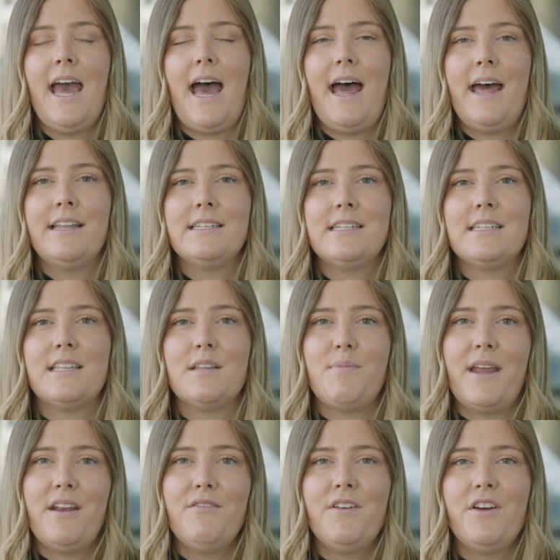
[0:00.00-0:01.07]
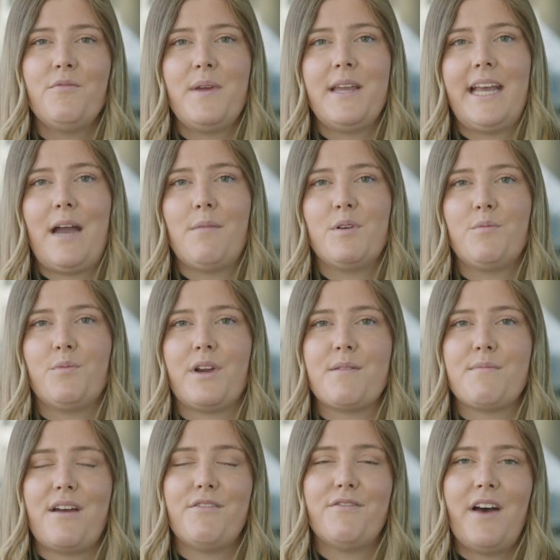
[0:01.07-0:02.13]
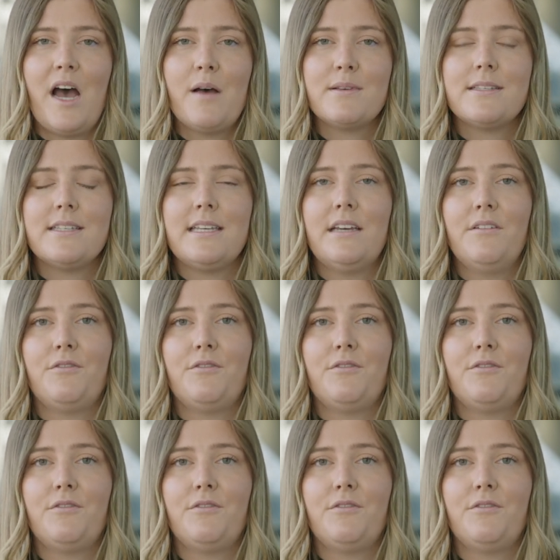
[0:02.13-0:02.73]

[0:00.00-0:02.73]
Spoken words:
And the benefit of being able to bring my pharmacy